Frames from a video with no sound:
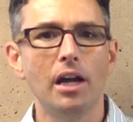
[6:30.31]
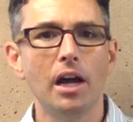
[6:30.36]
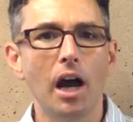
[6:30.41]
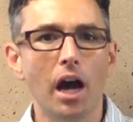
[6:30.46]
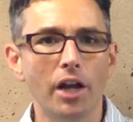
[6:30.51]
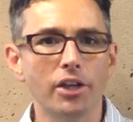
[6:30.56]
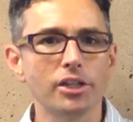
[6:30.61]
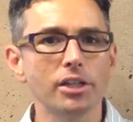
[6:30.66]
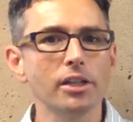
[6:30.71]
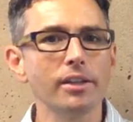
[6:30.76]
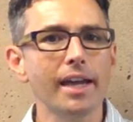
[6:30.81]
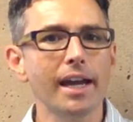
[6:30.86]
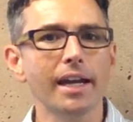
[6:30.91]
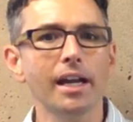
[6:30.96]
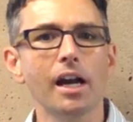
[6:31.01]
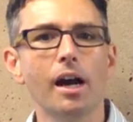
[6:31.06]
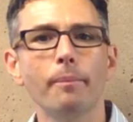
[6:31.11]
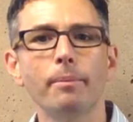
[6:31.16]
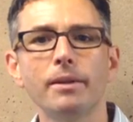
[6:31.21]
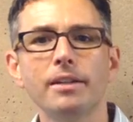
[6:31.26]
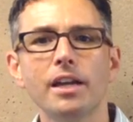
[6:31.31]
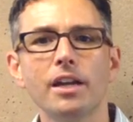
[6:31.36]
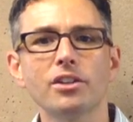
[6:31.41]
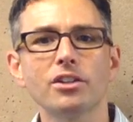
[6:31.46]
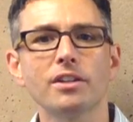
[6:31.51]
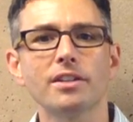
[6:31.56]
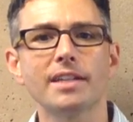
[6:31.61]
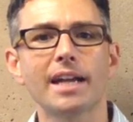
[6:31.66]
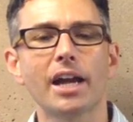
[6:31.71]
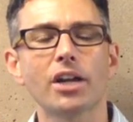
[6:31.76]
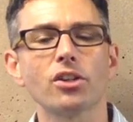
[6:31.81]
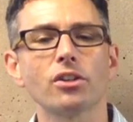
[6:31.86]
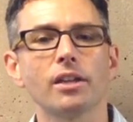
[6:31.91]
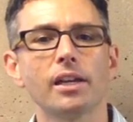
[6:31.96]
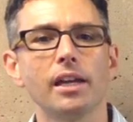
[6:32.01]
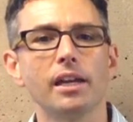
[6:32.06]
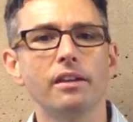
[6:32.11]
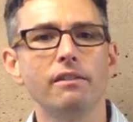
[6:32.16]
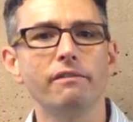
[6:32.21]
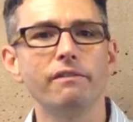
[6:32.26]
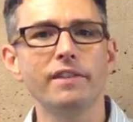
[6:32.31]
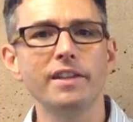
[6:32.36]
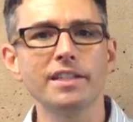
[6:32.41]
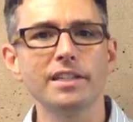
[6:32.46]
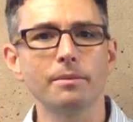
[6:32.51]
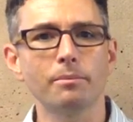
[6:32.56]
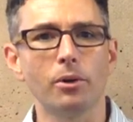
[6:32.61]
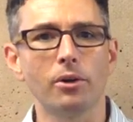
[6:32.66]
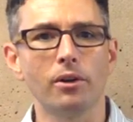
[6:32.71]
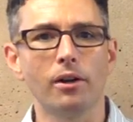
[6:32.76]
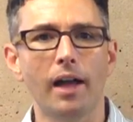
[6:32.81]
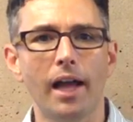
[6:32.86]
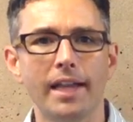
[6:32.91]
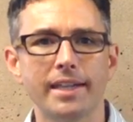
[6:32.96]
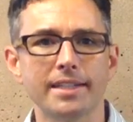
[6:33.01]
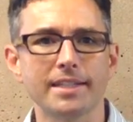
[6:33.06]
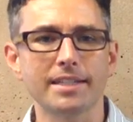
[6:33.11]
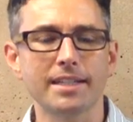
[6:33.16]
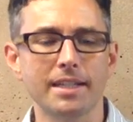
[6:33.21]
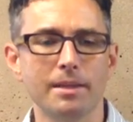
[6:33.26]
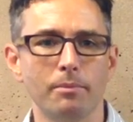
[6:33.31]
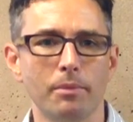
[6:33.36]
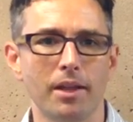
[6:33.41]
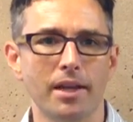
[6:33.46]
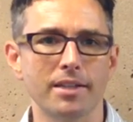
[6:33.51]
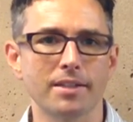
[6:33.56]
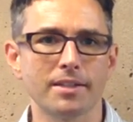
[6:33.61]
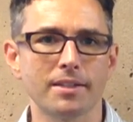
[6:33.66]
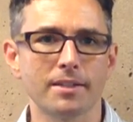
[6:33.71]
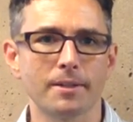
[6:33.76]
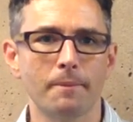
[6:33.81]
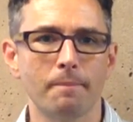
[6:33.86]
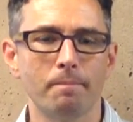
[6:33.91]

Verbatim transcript: until that computation is actually invisible and seamless.